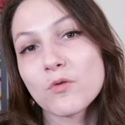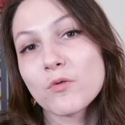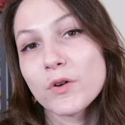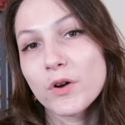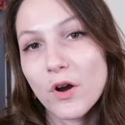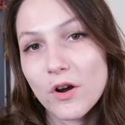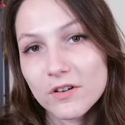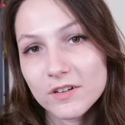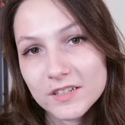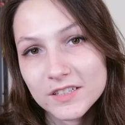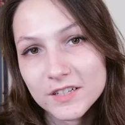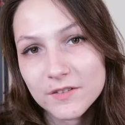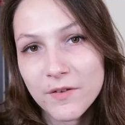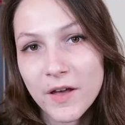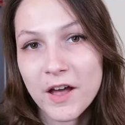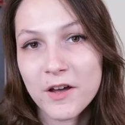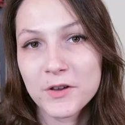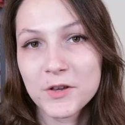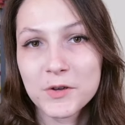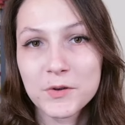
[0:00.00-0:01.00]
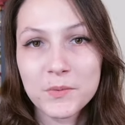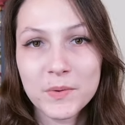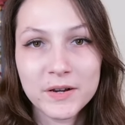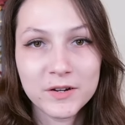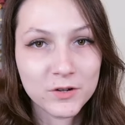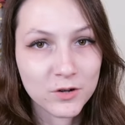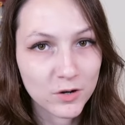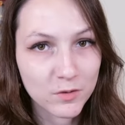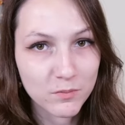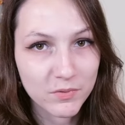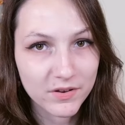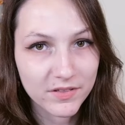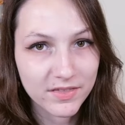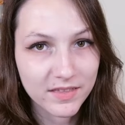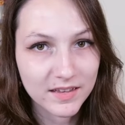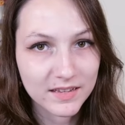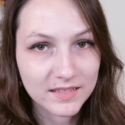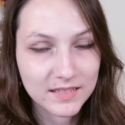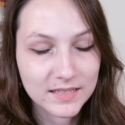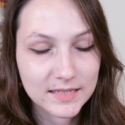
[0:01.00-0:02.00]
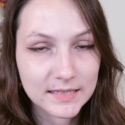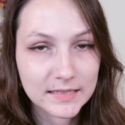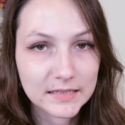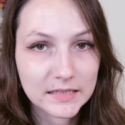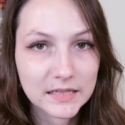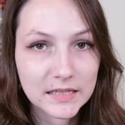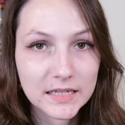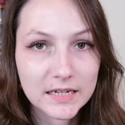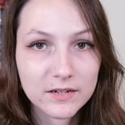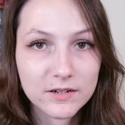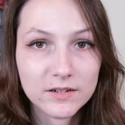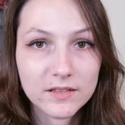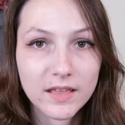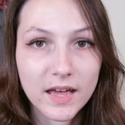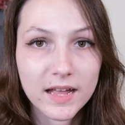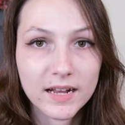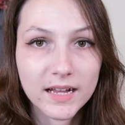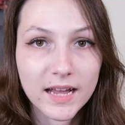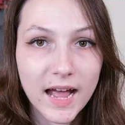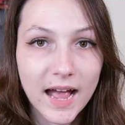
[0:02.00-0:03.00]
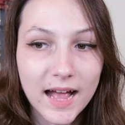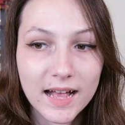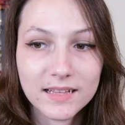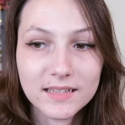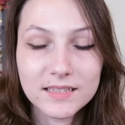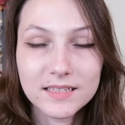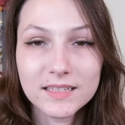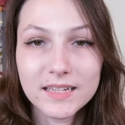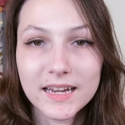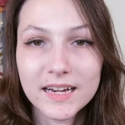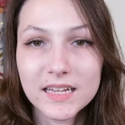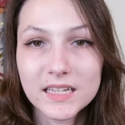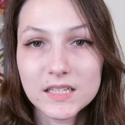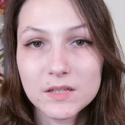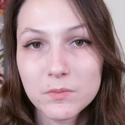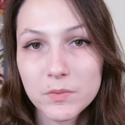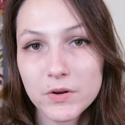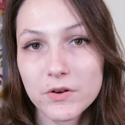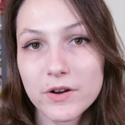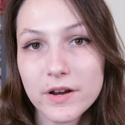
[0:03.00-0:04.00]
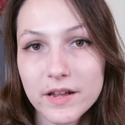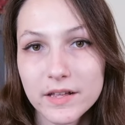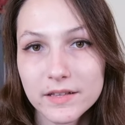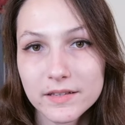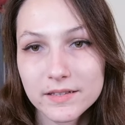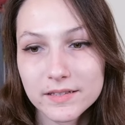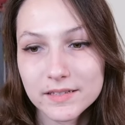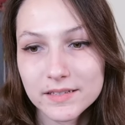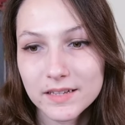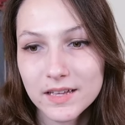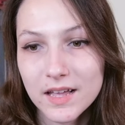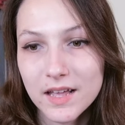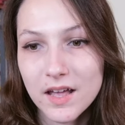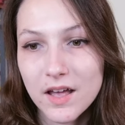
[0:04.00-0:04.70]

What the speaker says: regardless of how you interpret this, it's clear that cats can experience